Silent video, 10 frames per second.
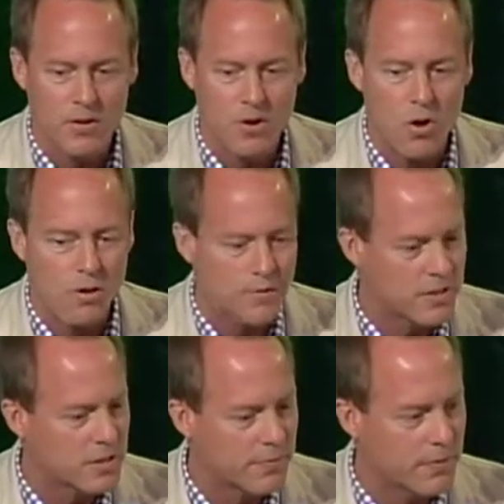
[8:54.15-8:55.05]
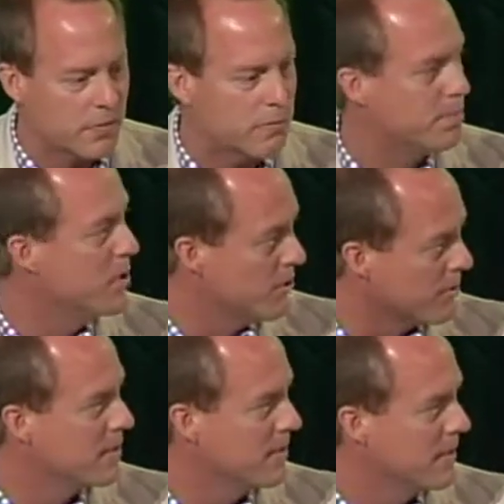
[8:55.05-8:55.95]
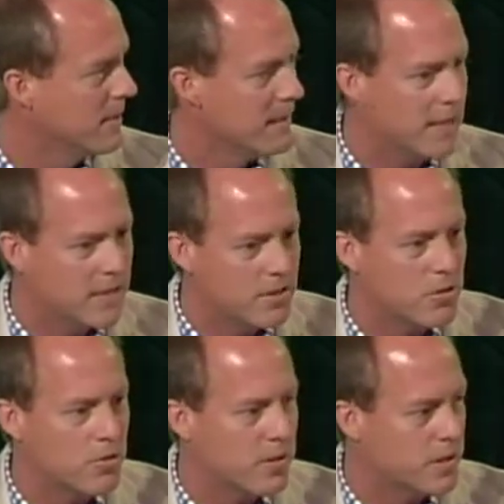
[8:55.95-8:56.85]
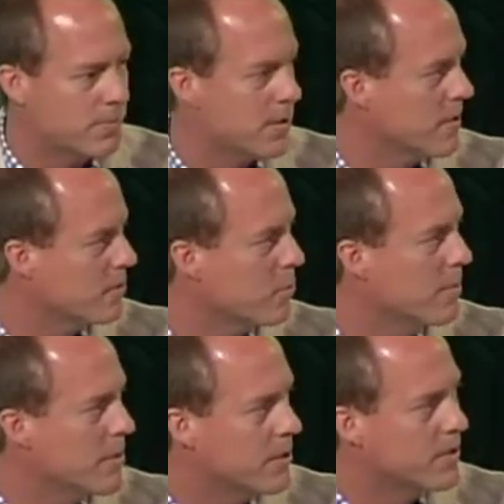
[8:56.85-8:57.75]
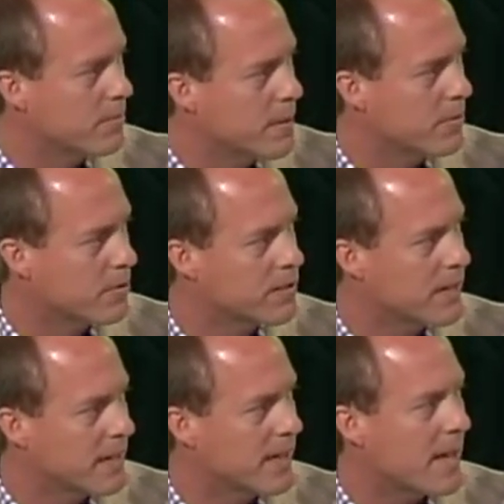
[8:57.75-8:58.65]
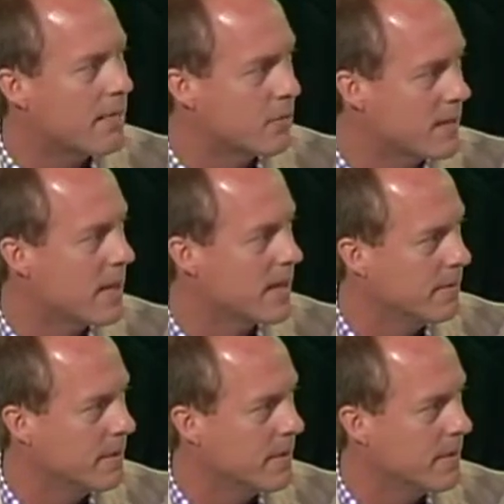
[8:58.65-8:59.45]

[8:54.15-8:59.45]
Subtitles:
all of the stuff that you've built into an experience where millions of people are seeing it every day.